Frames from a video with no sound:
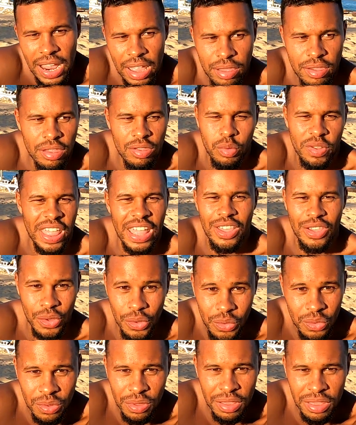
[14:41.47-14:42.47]
It's just what they
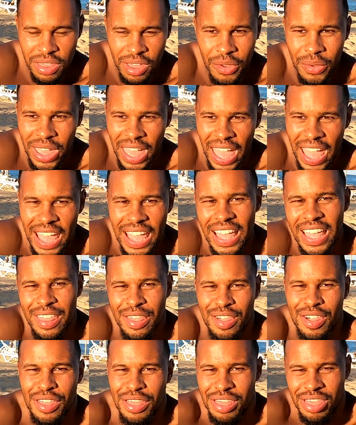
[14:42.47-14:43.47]
use. Okay,
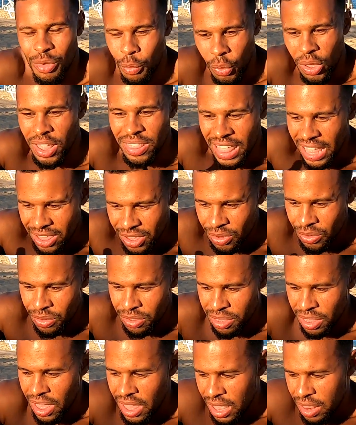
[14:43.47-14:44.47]
it's just the word they
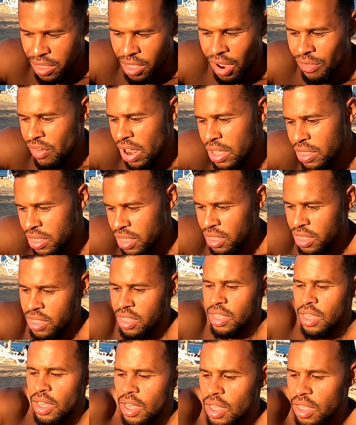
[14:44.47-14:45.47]
use. It's not racist.